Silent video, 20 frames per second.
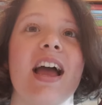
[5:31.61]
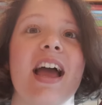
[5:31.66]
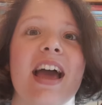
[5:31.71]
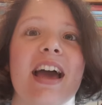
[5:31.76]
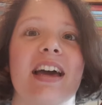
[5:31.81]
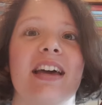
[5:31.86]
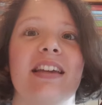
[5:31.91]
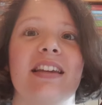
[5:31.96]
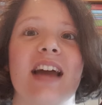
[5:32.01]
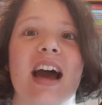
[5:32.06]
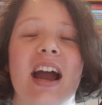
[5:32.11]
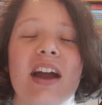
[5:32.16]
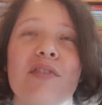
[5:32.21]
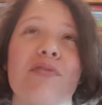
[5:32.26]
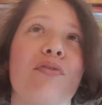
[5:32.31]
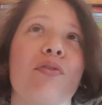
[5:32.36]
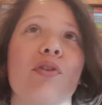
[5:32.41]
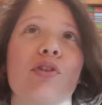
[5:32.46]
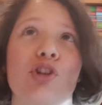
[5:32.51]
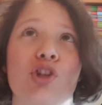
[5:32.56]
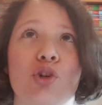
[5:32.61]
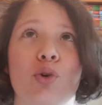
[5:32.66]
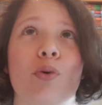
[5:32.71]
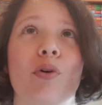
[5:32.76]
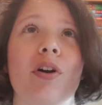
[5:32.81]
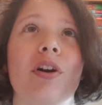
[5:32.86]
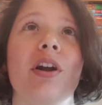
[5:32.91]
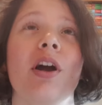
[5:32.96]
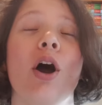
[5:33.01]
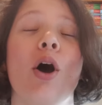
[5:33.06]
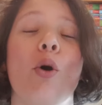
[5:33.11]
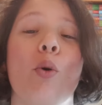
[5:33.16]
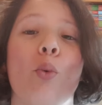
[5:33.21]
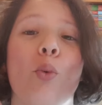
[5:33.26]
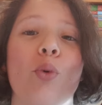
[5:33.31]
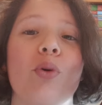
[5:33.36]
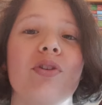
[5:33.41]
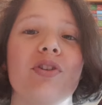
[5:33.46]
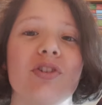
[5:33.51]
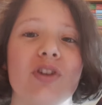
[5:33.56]
and I for sure
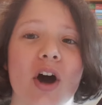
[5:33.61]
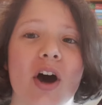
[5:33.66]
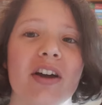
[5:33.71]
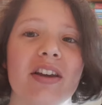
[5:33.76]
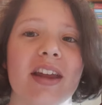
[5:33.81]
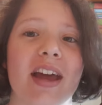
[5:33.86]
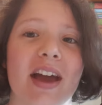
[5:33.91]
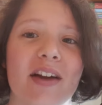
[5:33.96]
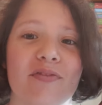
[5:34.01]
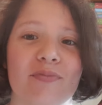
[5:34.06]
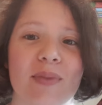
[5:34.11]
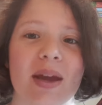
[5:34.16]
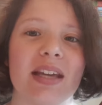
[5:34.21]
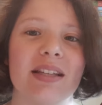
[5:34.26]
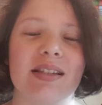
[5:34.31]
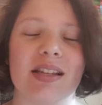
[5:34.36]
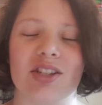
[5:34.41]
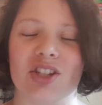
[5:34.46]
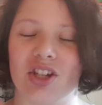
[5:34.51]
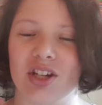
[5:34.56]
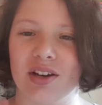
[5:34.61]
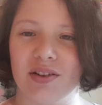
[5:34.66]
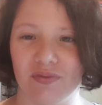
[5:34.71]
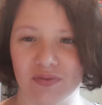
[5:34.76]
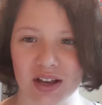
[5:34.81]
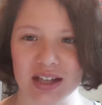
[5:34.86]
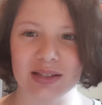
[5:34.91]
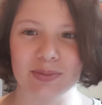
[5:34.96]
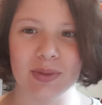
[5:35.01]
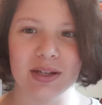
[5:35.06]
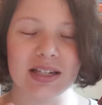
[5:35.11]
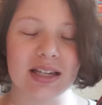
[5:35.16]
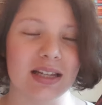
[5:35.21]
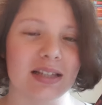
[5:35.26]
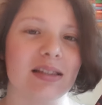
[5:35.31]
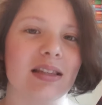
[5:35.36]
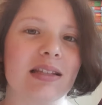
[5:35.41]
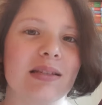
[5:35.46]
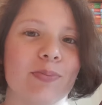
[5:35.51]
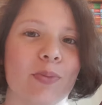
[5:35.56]
would not have made such an investment
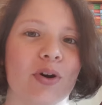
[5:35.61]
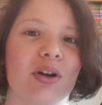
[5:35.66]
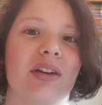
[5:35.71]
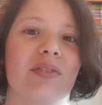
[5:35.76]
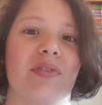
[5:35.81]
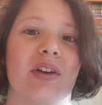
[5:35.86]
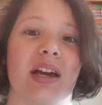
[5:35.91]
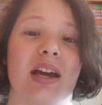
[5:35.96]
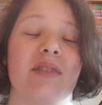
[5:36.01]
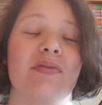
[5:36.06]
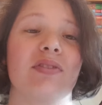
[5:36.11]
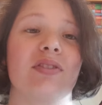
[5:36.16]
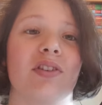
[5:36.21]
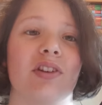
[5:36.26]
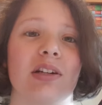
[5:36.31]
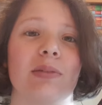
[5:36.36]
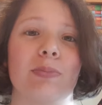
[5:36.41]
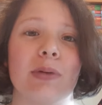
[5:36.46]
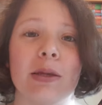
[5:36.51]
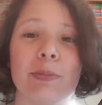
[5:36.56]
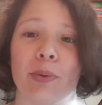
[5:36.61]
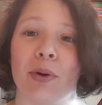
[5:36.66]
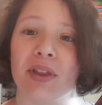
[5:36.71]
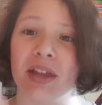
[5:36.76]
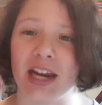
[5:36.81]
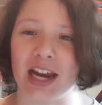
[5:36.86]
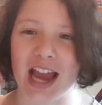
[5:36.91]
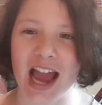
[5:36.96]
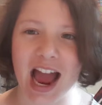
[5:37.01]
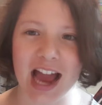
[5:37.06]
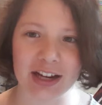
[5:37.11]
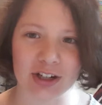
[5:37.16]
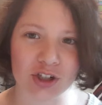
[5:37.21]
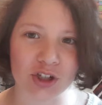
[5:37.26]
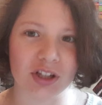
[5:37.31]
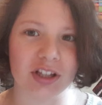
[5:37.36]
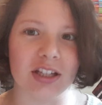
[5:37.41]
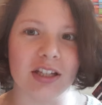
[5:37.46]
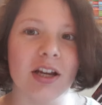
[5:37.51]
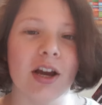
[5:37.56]
in this book if I haven't heard people that I
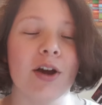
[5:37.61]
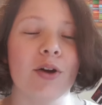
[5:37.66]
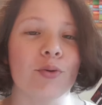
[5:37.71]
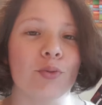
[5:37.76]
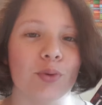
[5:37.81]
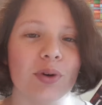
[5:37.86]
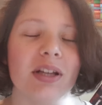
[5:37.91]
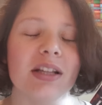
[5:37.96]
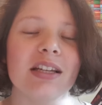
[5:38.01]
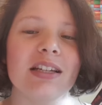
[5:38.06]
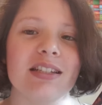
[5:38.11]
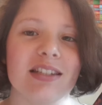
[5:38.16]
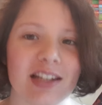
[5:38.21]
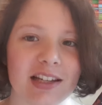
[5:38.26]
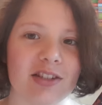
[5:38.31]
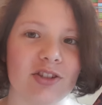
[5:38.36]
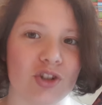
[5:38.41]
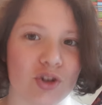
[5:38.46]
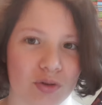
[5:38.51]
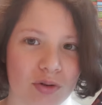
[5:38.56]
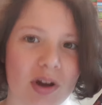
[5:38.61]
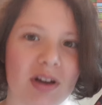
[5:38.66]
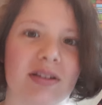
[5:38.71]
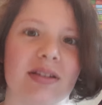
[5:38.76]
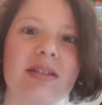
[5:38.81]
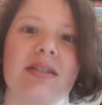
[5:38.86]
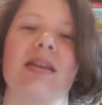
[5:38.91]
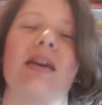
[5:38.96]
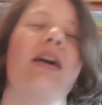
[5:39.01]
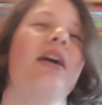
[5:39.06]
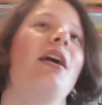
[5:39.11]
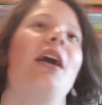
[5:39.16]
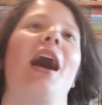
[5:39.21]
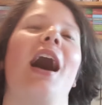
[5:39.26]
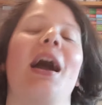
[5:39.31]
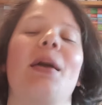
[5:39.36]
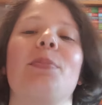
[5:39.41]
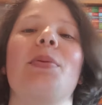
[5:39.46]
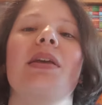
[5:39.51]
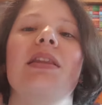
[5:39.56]
actually really did trust
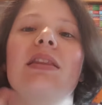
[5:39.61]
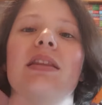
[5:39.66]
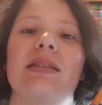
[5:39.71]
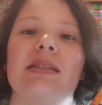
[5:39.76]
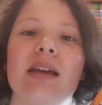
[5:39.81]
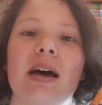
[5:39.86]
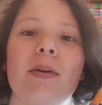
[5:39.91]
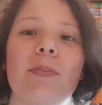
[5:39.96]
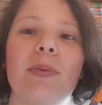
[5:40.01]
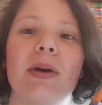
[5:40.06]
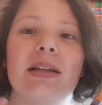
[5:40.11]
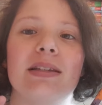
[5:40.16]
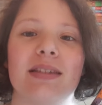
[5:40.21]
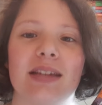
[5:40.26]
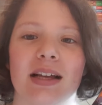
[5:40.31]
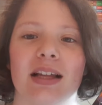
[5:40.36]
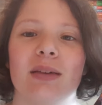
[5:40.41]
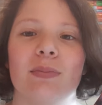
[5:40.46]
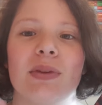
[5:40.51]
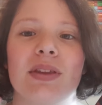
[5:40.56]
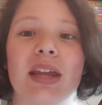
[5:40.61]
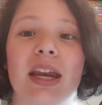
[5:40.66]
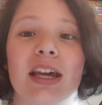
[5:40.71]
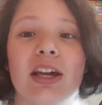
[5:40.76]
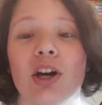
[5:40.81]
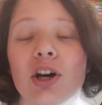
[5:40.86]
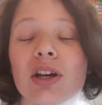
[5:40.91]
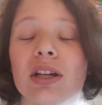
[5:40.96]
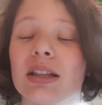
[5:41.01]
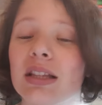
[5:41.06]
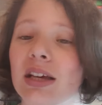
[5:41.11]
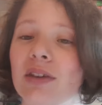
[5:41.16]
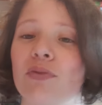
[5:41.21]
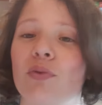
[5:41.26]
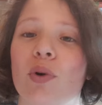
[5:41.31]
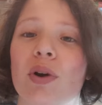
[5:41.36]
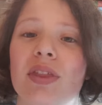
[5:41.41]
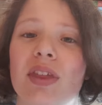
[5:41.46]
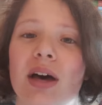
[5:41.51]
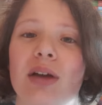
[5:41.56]
hyping this up and telling me that I couldn't live
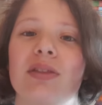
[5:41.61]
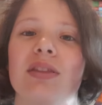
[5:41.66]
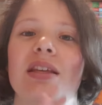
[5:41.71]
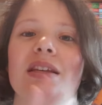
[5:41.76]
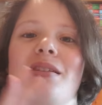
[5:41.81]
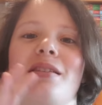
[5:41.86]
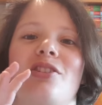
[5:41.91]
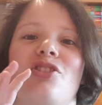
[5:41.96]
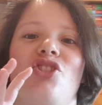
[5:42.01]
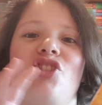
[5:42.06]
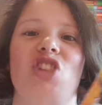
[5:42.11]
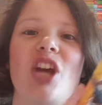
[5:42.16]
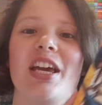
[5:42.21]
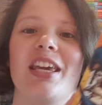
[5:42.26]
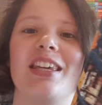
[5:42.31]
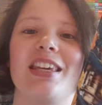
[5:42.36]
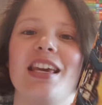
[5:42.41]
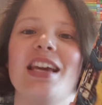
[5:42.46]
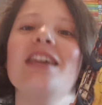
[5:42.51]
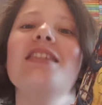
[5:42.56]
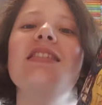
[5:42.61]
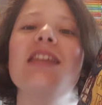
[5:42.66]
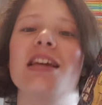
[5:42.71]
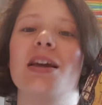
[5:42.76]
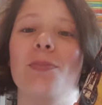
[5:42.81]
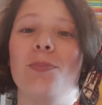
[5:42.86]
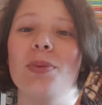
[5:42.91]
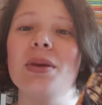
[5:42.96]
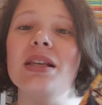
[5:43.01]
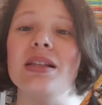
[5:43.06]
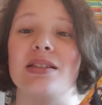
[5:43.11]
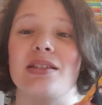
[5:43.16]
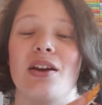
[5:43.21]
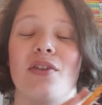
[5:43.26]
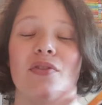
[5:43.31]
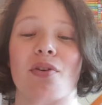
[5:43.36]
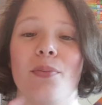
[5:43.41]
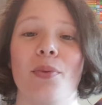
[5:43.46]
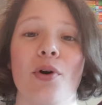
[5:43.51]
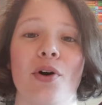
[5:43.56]
without this gigantic beast
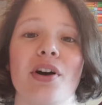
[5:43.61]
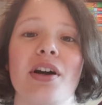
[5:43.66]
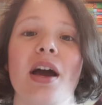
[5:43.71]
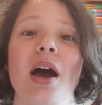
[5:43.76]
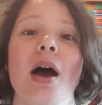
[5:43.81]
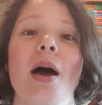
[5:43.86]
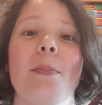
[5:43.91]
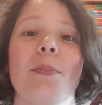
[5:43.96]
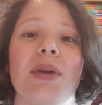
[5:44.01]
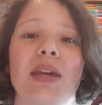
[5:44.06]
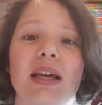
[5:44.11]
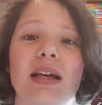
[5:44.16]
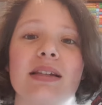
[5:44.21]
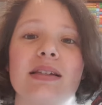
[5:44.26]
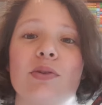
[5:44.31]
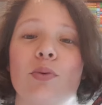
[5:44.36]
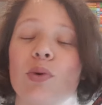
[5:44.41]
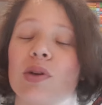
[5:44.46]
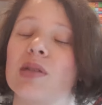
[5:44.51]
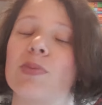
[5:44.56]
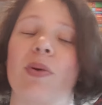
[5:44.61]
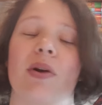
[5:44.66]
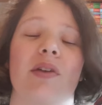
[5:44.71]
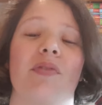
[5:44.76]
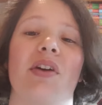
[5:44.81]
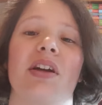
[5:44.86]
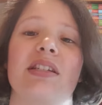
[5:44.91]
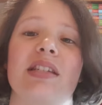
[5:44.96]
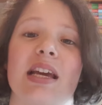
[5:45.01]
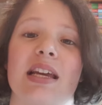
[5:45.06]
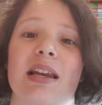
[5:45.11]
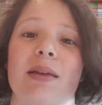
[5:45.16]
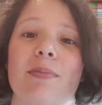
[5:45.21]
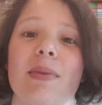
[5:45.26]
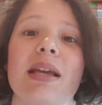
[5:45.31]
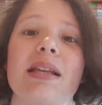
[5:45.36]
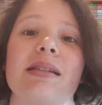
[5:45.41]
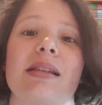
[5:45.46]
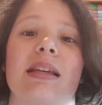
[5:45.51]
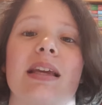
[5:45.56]
of a book because it was perfect and
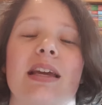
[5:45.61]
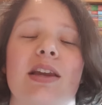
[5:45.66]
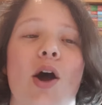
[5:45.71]
amazing.